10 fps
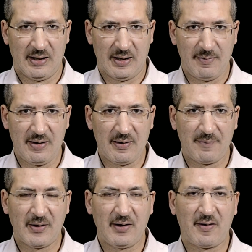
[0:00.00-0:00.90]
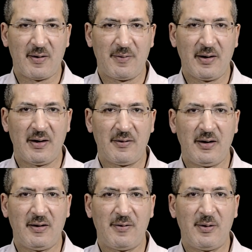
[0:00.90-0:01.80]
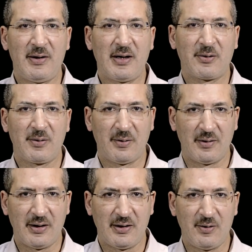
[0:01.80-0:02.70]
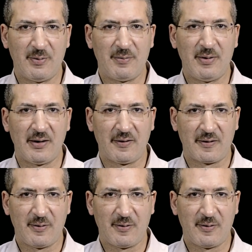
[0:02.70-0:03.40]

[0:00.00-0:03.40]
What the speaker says: I mean, it's something that is very natural in human beings.